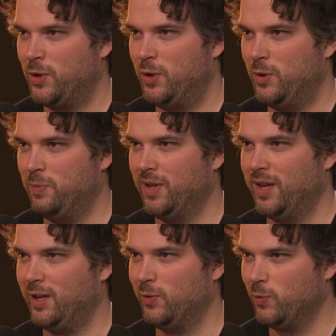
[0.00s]
who
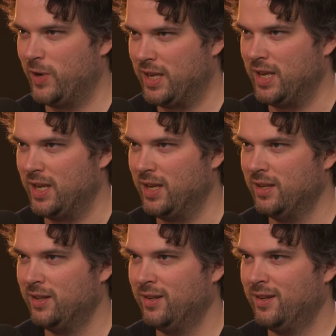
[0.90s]
played Ricky
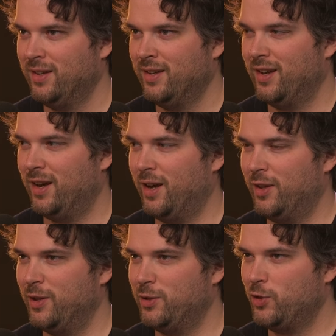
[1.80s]
on
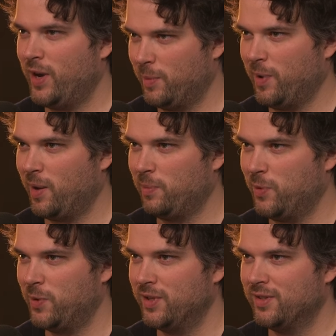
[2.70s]
the Trailer Park
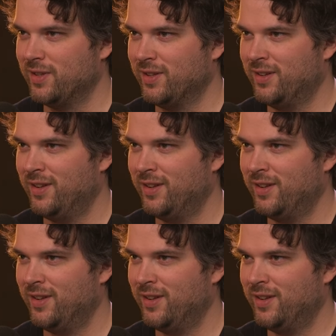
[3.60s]
Boys.